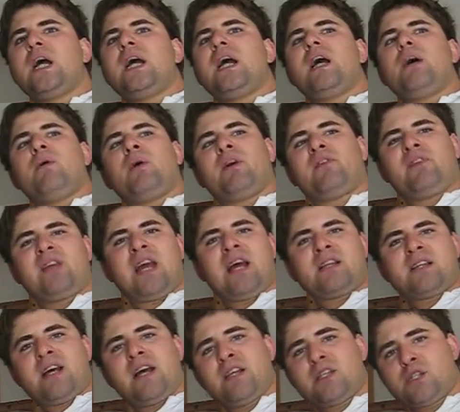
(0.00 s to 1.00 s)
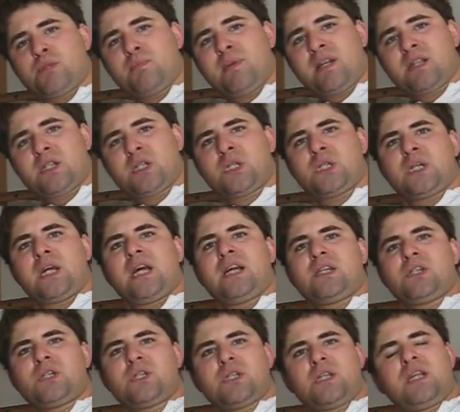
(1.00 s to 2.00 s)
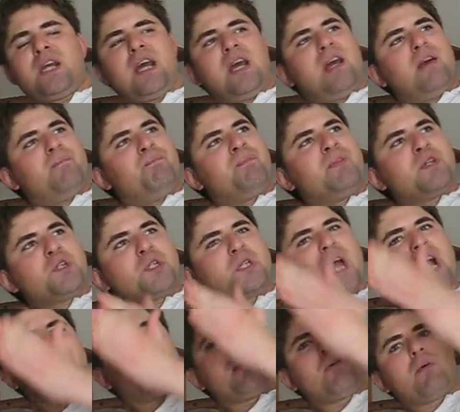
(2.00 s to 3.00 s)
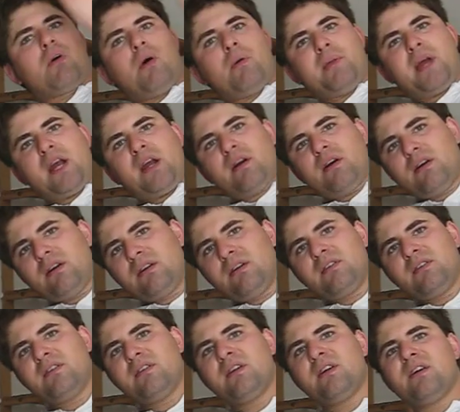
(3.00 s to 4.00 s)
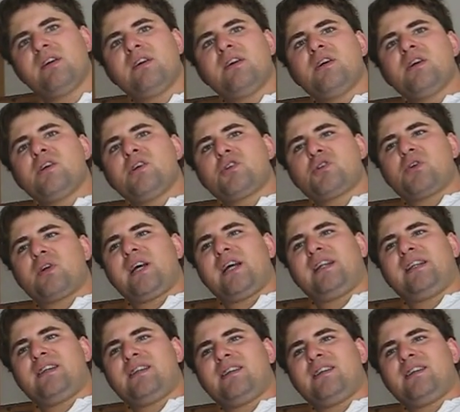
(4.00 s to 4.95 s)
One of the enhancements is the static roaming, so that